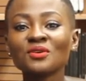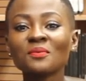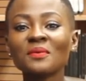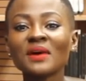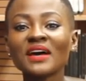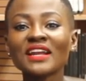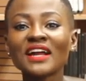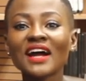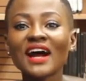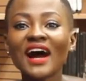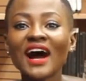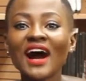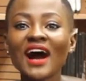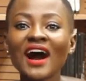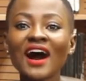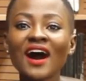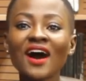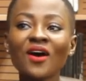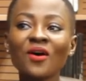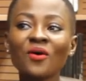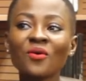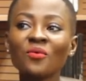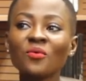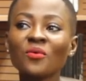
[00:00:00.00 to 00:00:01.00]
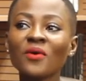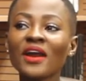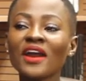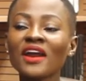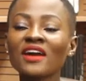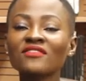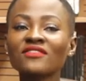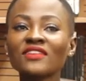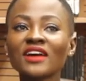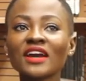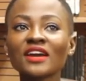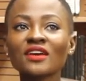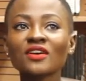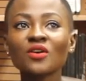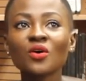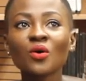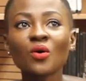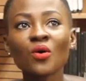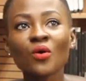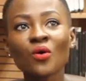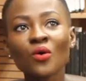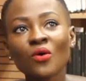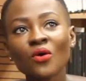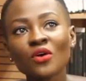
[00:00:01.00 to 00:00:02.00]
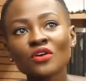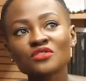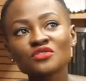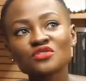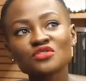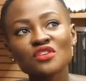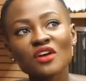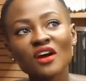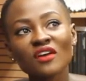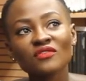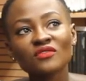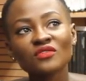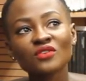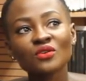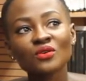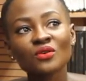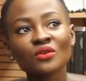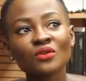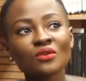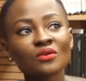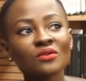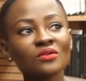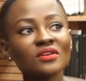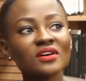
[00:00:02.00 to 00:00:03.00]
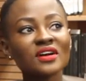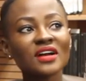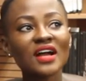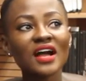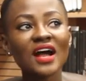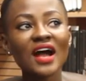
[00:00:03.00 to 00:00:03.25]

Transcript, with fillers: no matter how, wherever I go or travel,